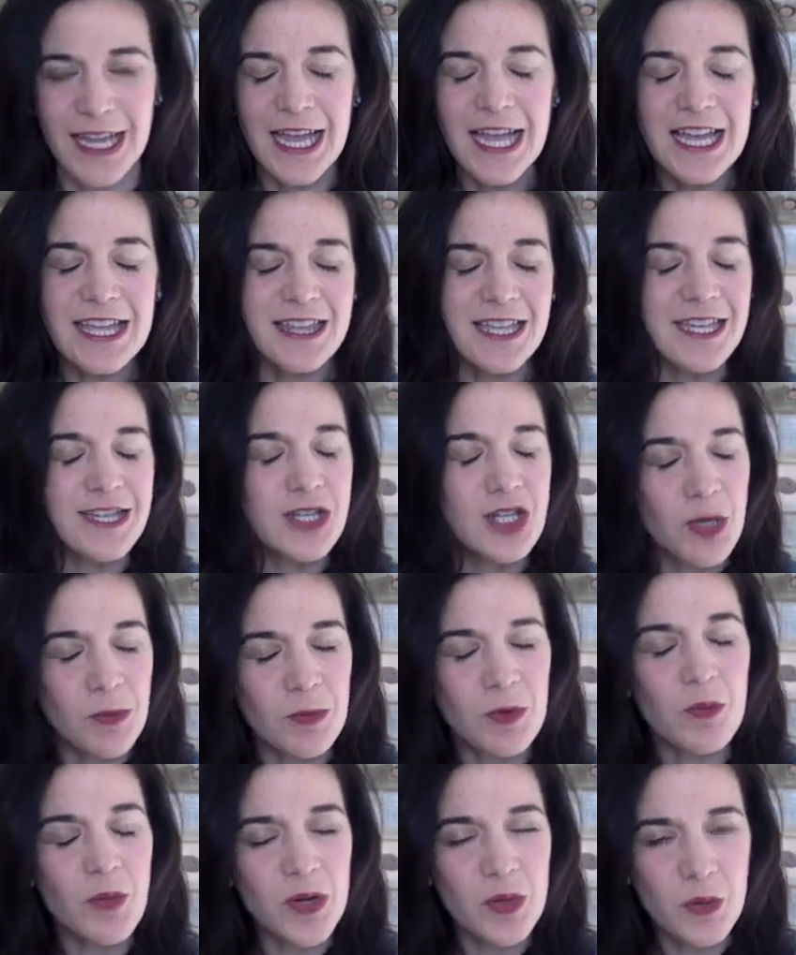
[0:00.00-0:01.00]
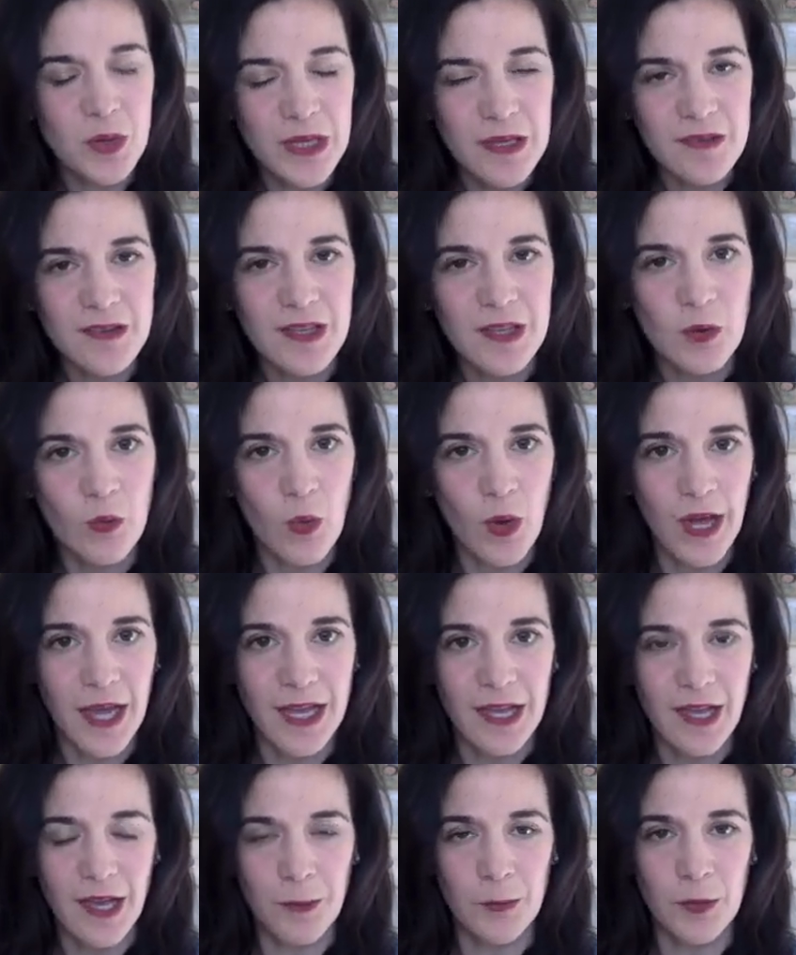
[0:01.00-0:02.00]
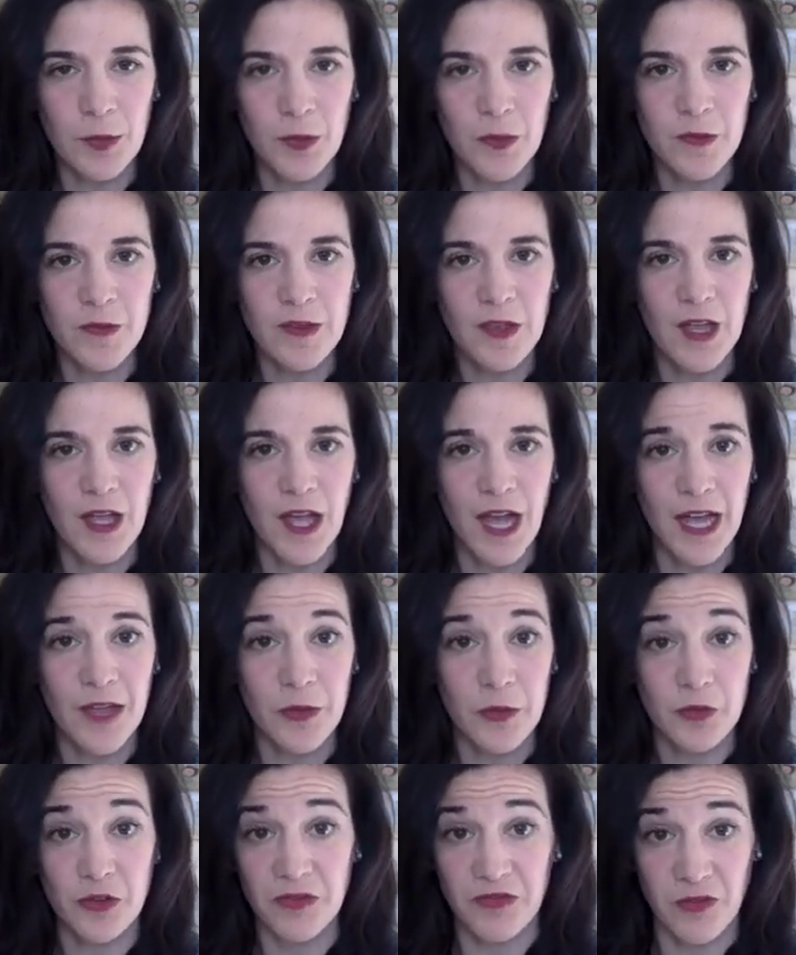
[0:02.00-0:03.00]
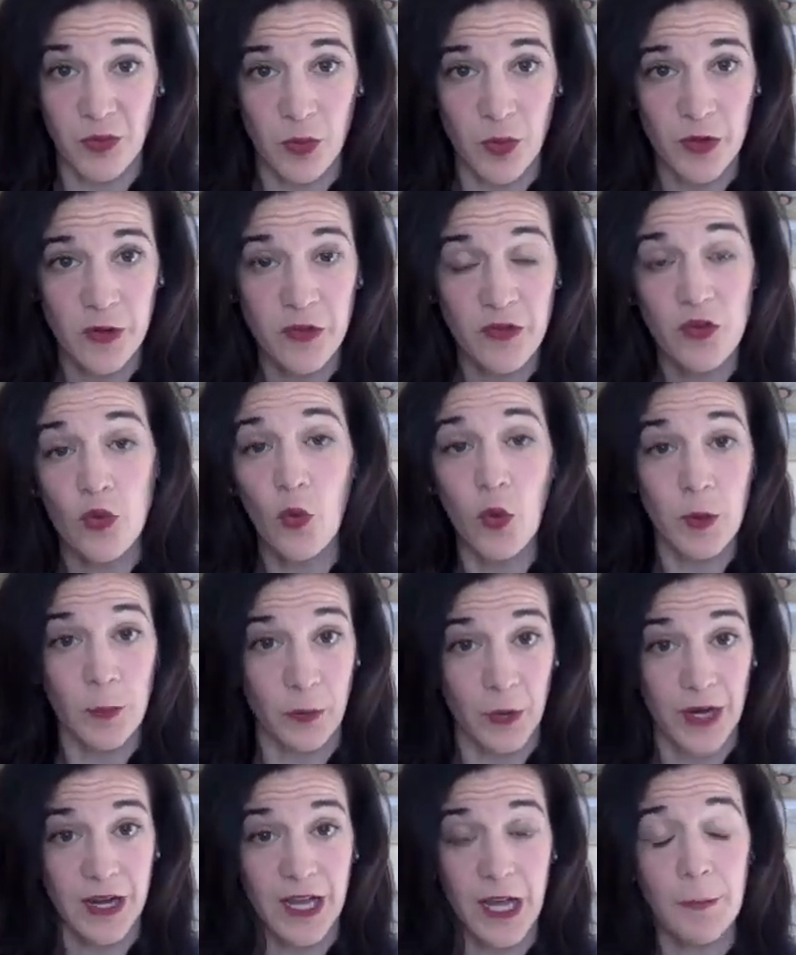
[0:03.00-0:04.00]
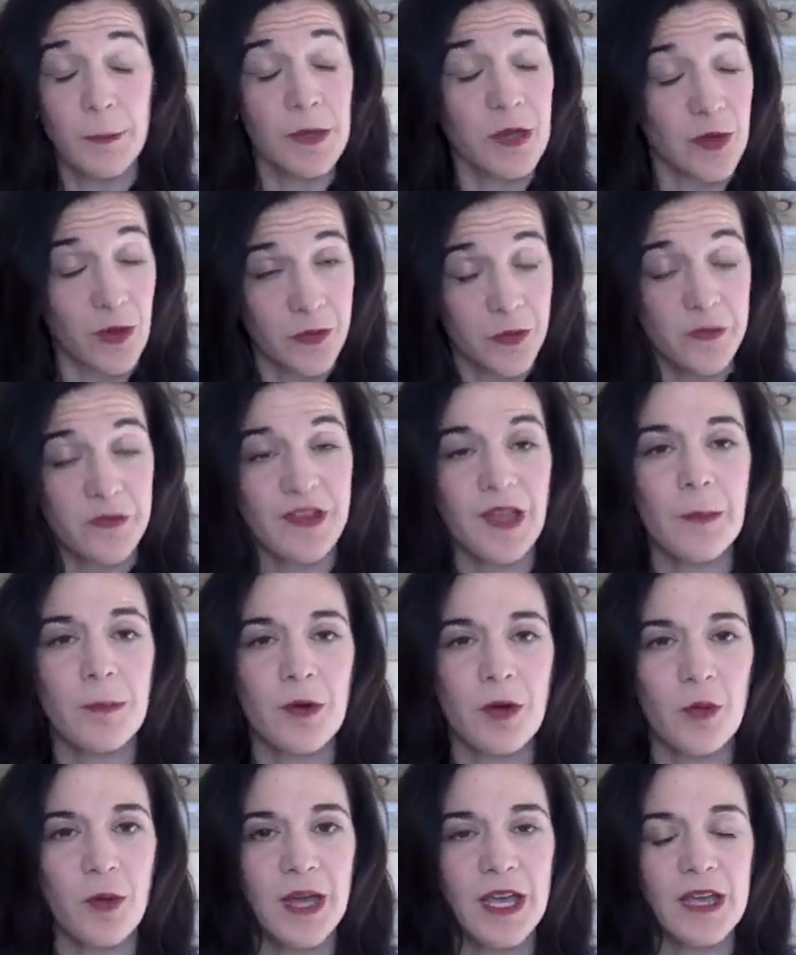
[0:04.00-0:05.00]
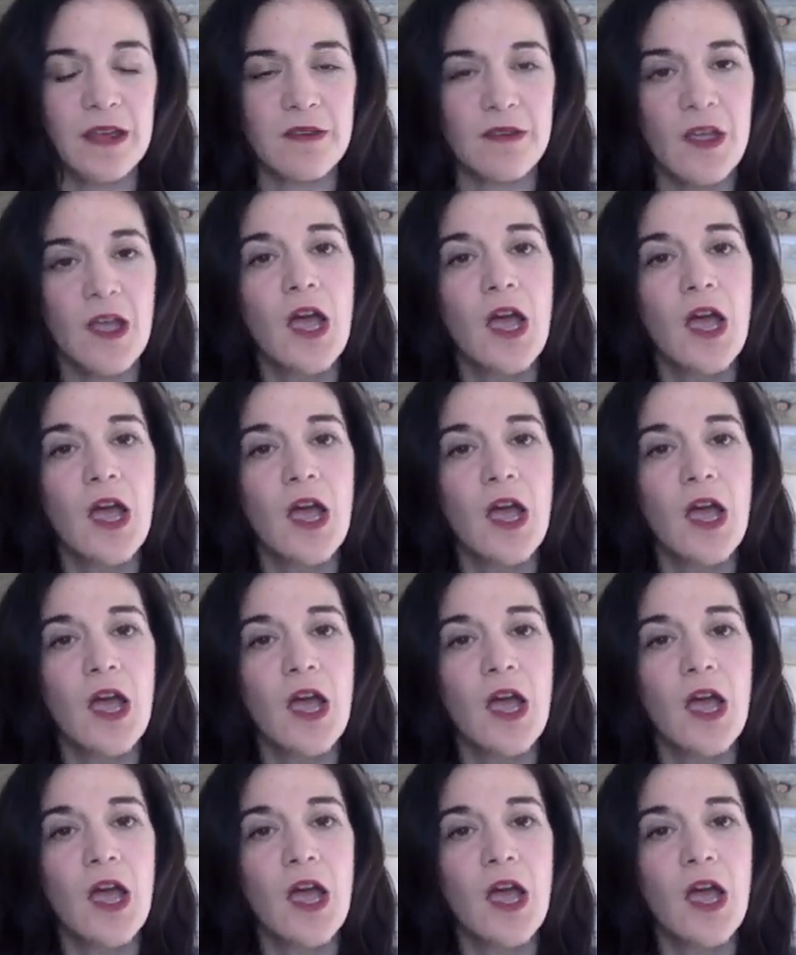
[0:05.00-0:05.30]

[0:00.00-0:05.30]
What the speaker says: The number one reason why couples either divorce or break up and go their separate ways,